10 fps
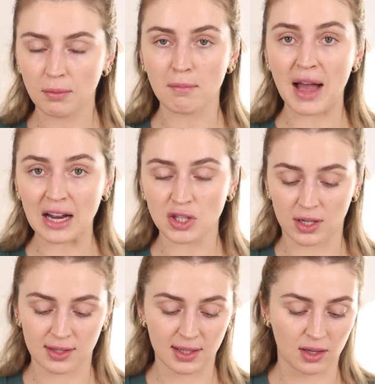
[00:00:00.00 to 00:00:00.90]

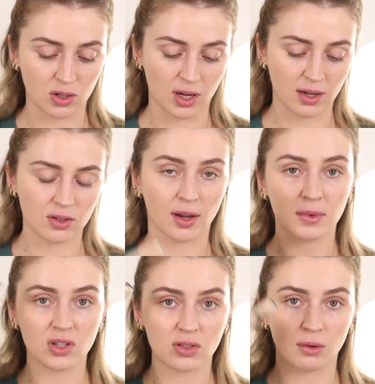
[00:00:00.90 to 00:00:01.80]
matching skin shade. So I'm
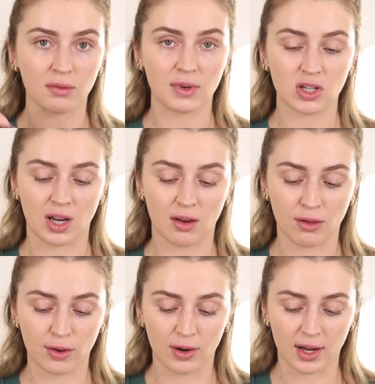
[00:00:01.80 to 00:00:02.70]
going to start with my shade
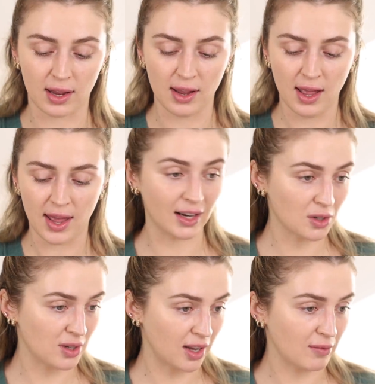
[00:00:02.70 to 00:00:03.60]
30 and I
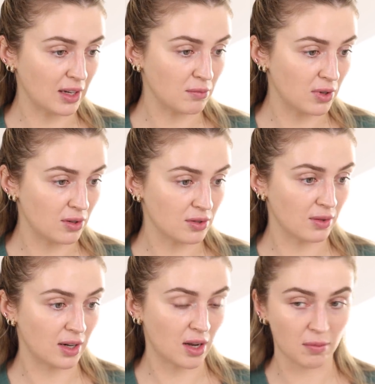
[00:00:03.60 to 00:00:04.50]
actually have my computer
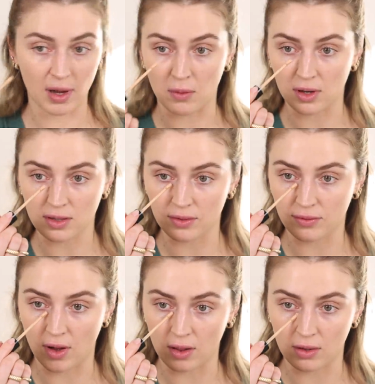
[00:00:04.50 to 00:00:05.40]
screen up. I wanted to
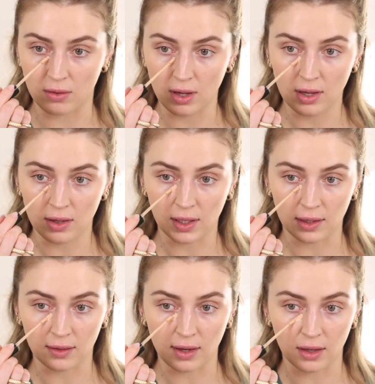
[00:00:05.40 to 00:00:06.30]
follow like
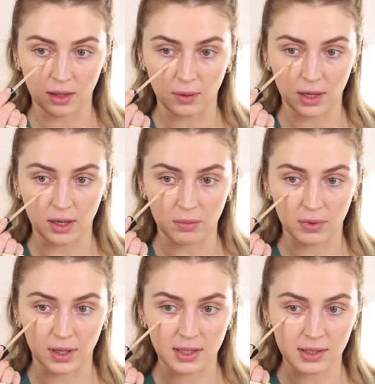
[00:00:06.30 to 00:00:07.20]
exactly where he
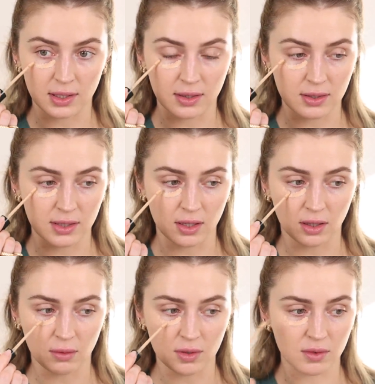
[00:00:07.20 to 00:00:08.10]
placed the
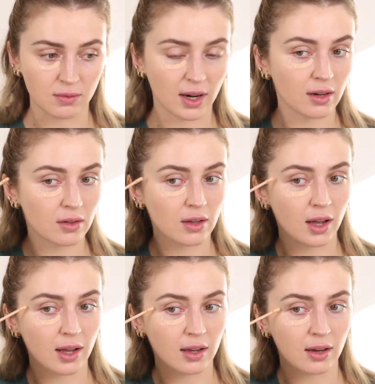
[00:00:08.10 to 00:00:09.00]
concealer, which was right under the
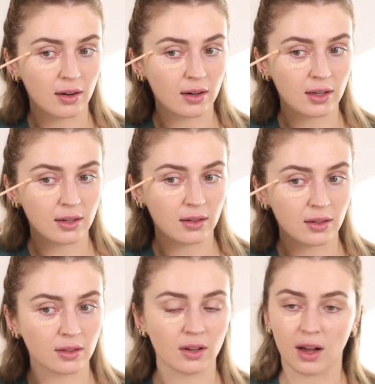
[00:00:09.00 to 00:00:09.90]
eye here. He did a
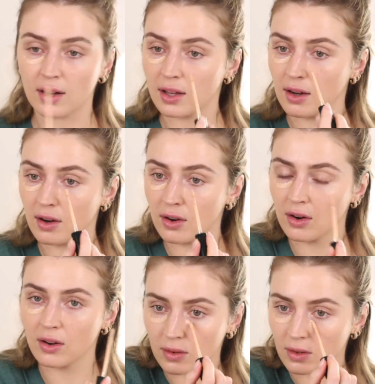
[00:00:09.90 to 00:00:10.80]
little dot
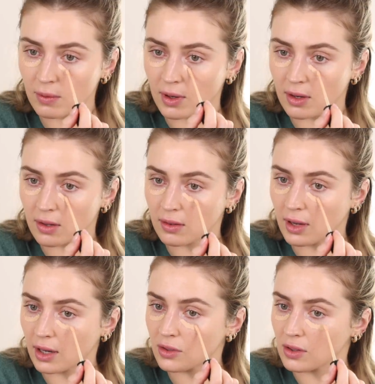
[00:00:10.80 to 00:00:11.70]
here and just went in and
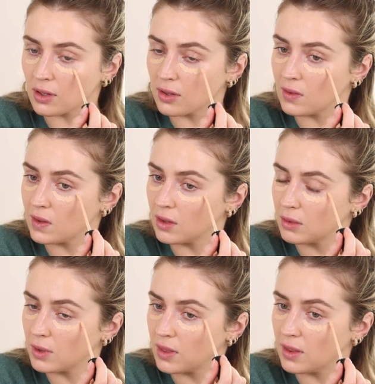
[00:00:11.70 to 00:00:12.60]
actually
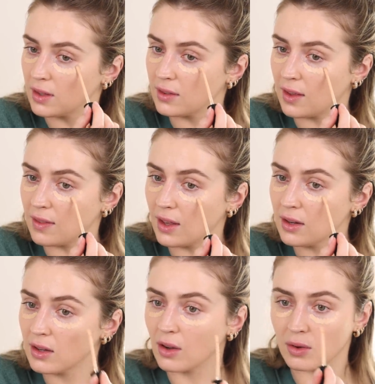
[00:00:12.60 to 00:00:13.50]
concealed with this. And then
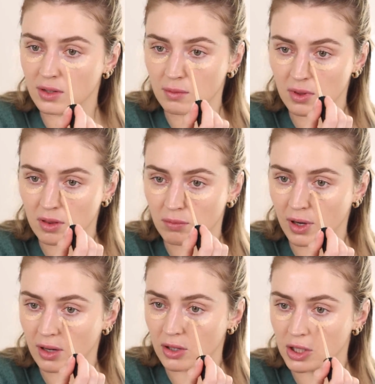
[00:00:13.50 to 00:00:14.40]
he goes in with the
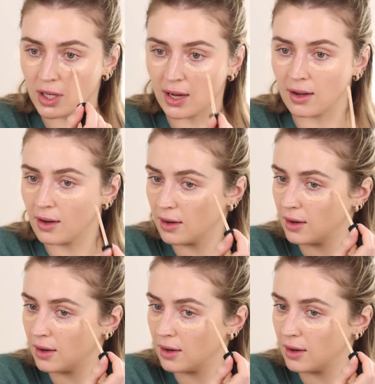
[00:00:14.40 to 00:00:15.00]
brighter shade